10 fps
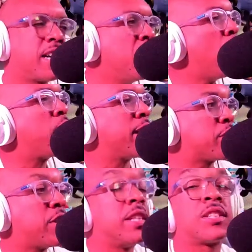catalog.
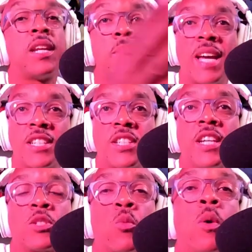Okay, so
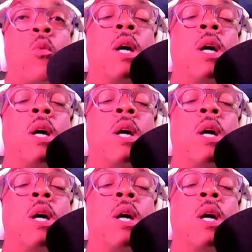let me ask you